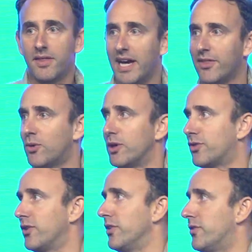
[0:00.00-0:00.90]
The other
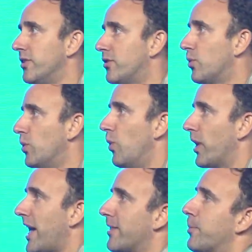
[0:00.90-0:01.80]
question is well,
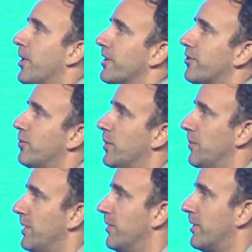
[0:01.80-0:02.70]
what other products should we
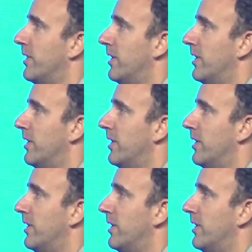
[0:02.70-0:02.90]
build?